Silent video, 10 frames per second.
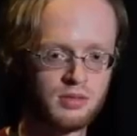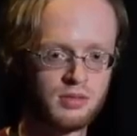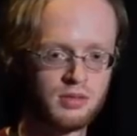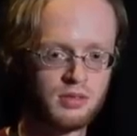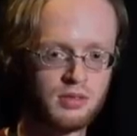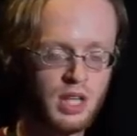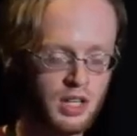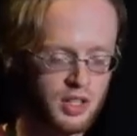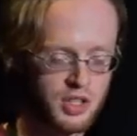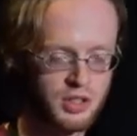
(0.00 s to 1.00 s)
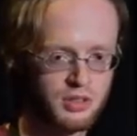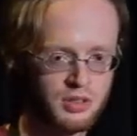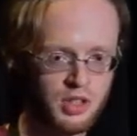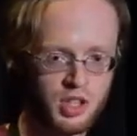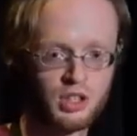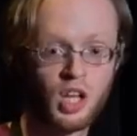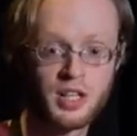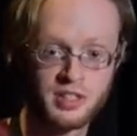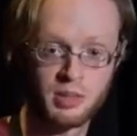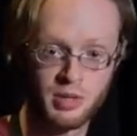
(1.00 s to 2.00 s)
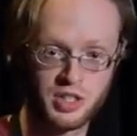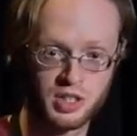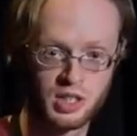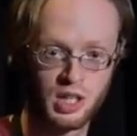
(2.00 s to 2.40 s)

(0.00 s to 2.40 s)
quality be? Yeah, you can do you can do lossy compression.